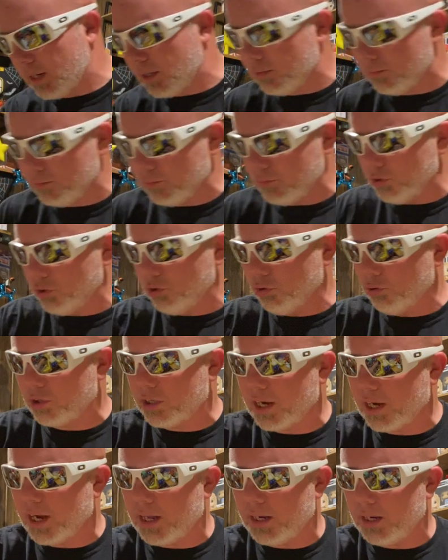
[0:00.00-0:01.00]
it, when you
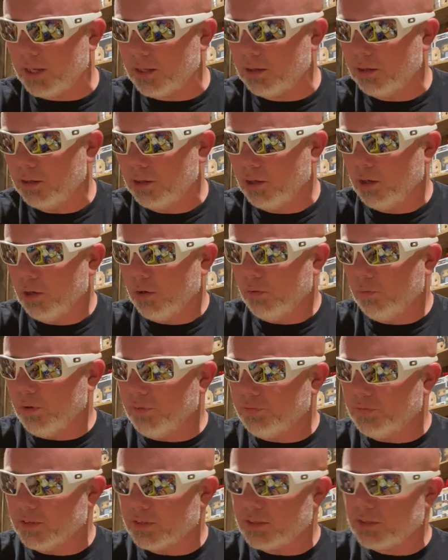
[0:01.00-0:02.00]
cut it
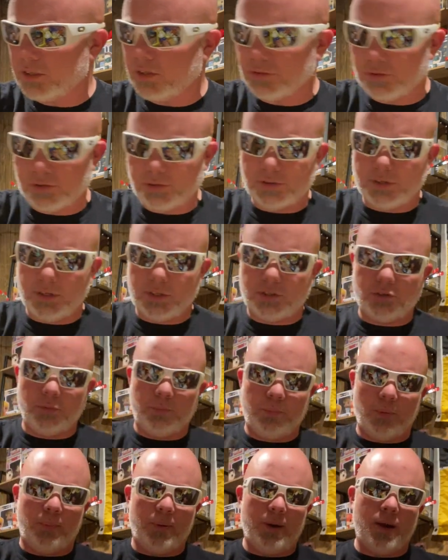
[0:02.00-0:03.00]
with the scissors that you
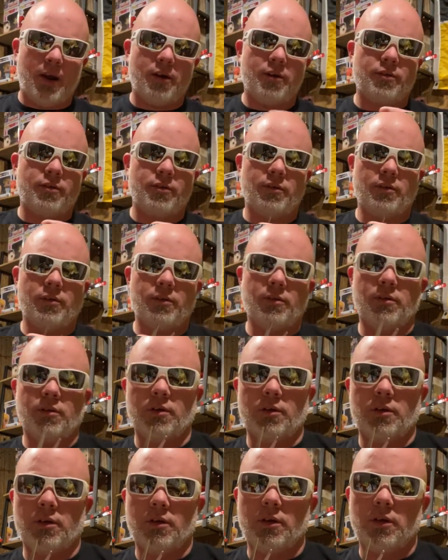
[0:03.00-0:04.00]
prepared,
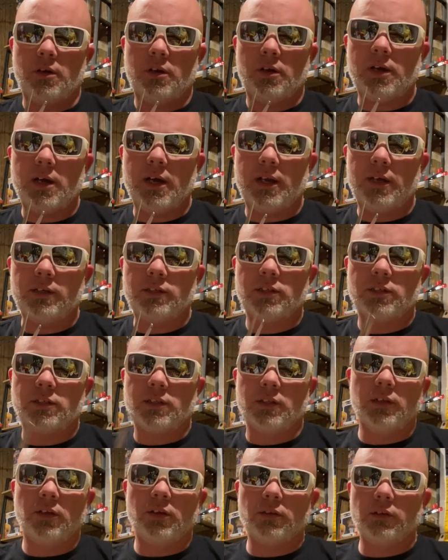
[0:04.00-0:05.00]
cut it just a
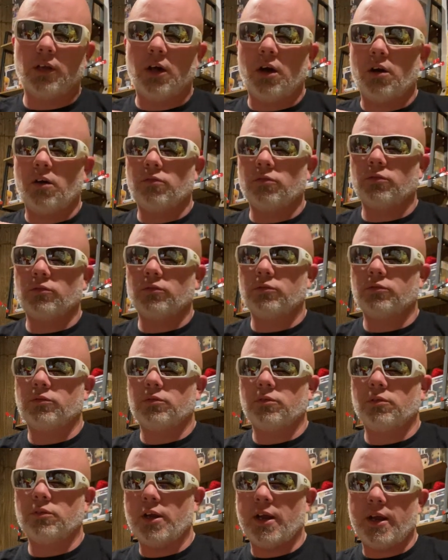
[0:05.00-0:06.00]
little long,
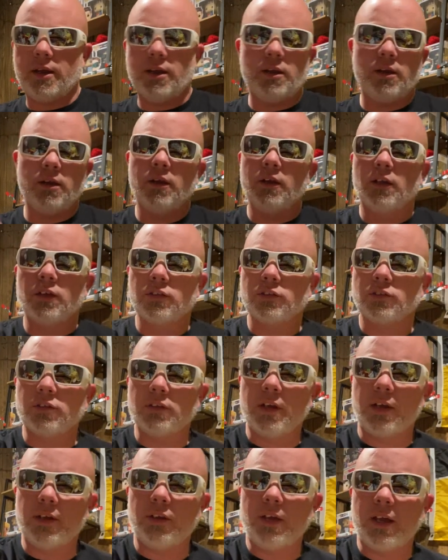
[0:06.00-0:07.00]
okay? So
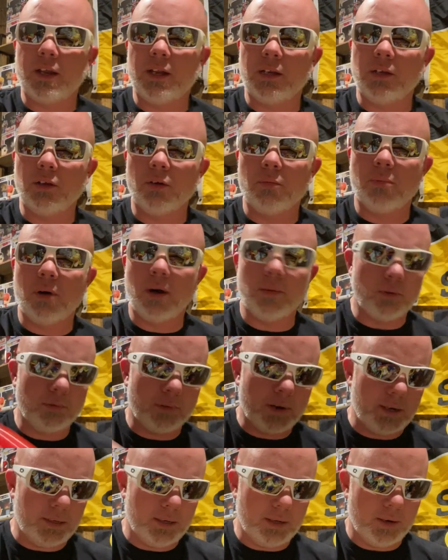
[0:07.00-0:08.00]
now you had that little bubble
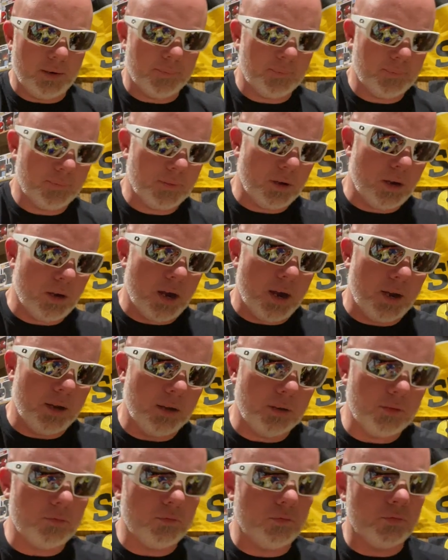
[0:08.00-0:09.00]
right there. All right,
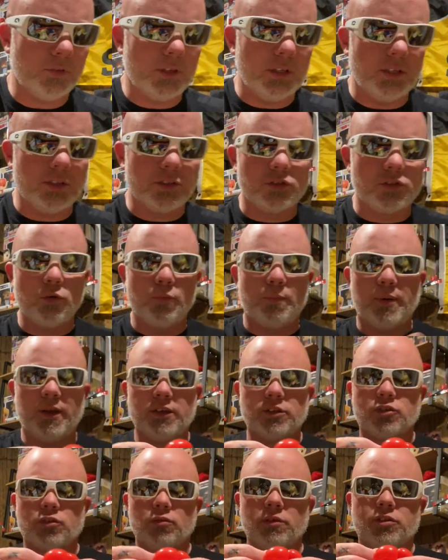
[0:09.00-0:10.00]
these two
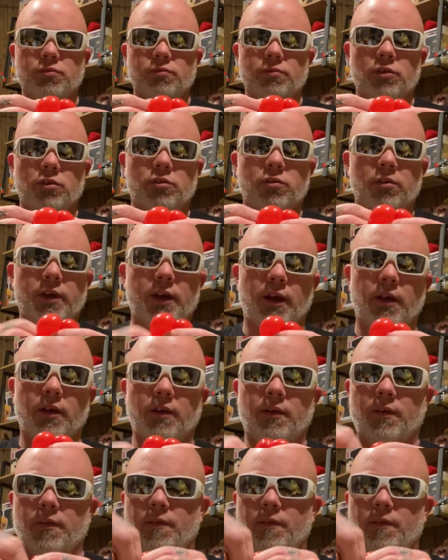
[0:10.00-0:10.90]
pinch twists real quick.